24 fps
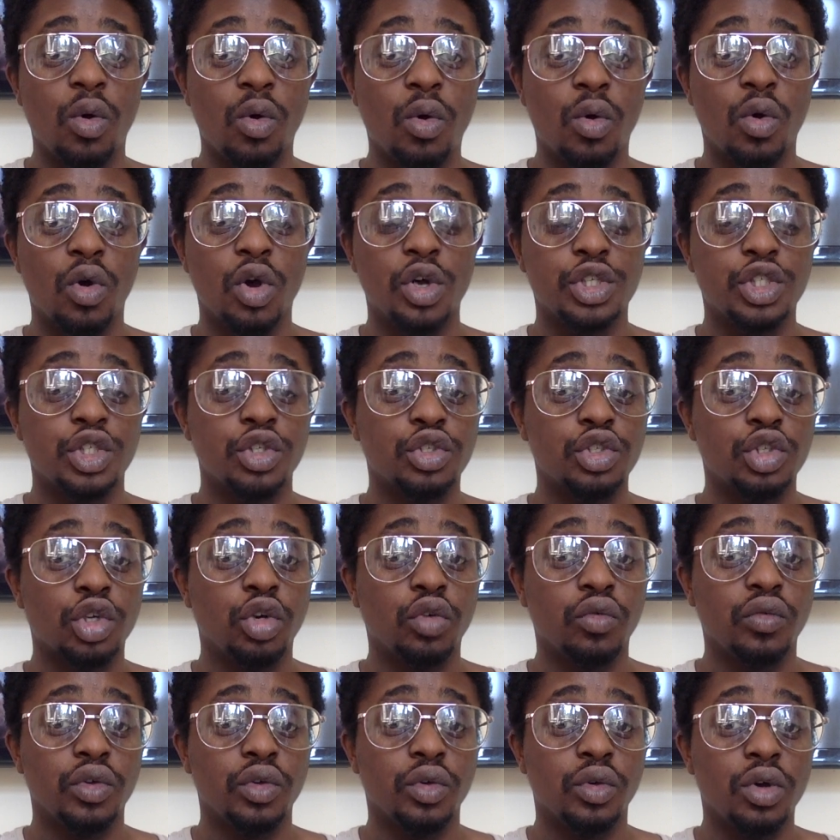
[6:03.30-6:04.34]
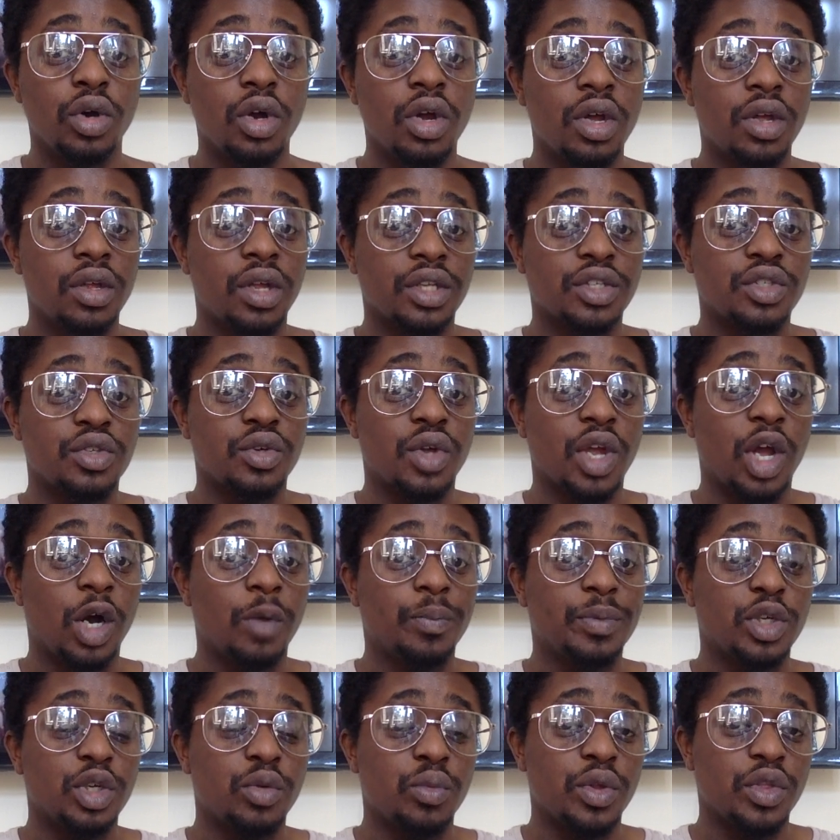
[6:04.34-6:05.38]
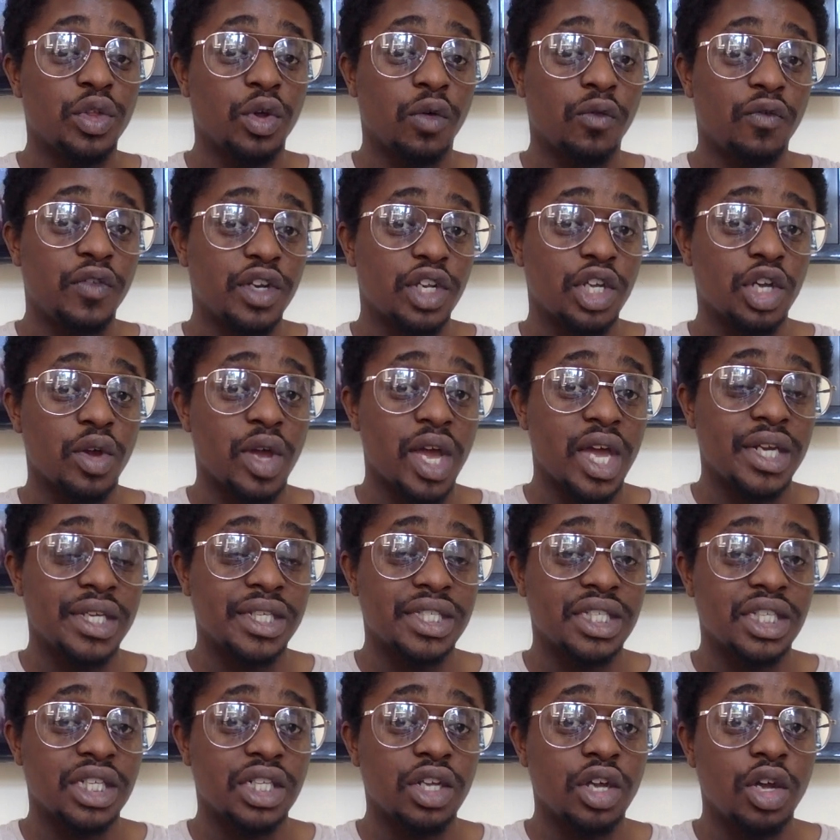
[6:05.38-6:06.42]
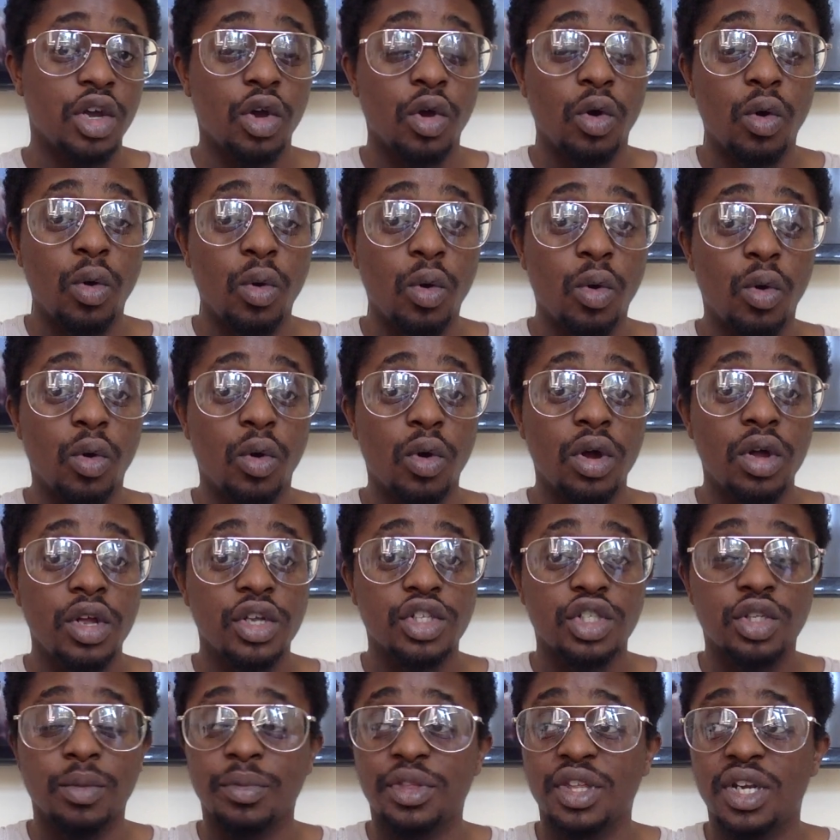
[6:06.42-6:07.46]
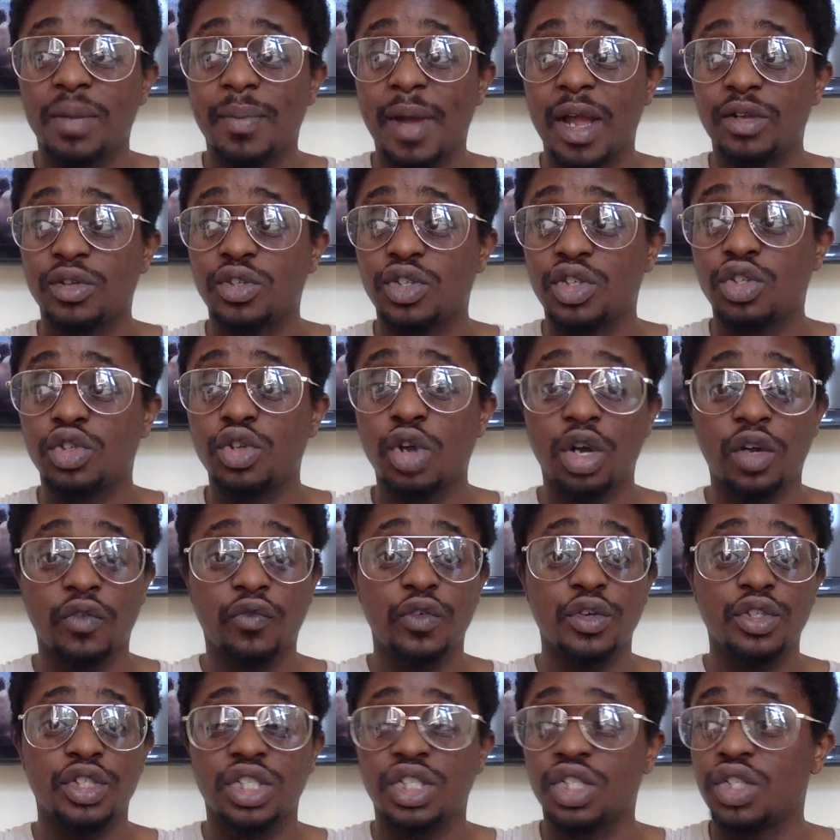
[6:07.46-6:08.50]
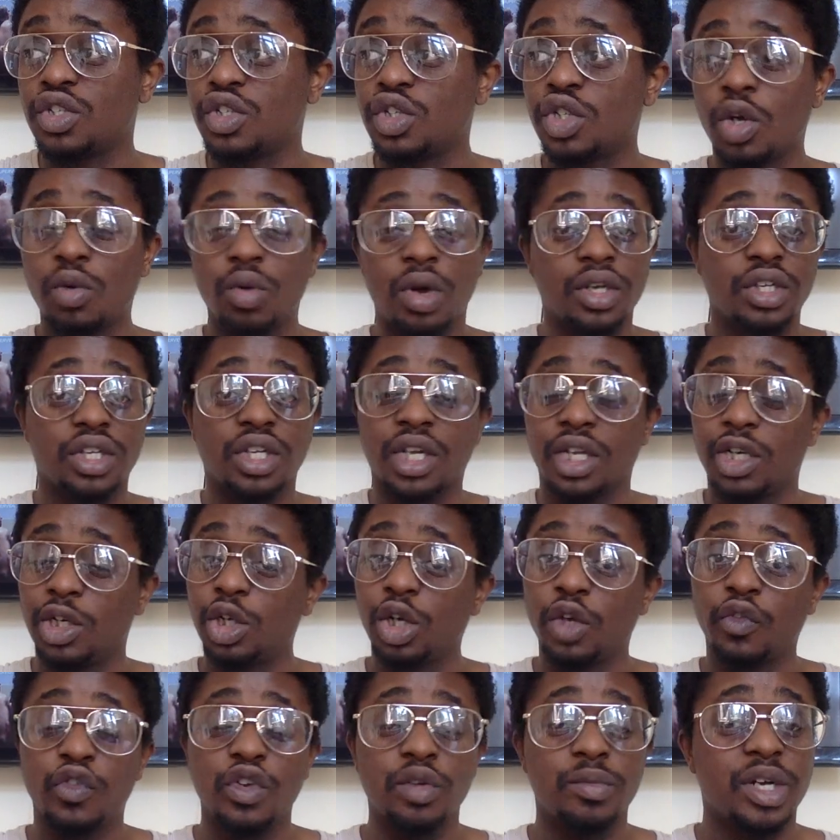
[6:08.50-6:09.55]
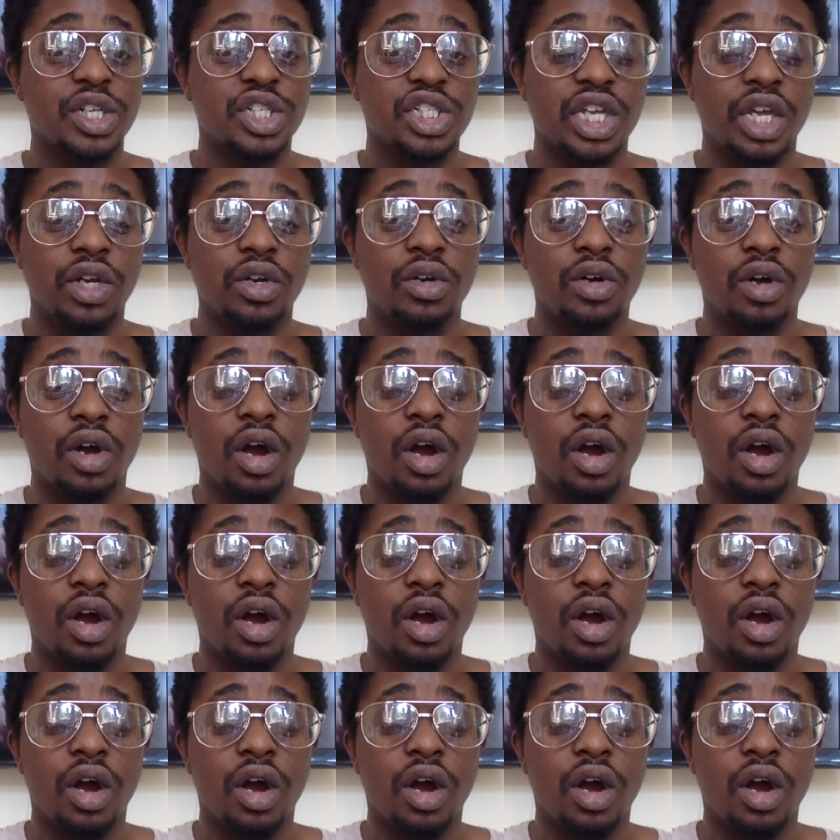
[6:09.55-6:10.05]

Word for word: or a tutorial to help you with your video editing or something about stock footage and so on, you can look through my channel.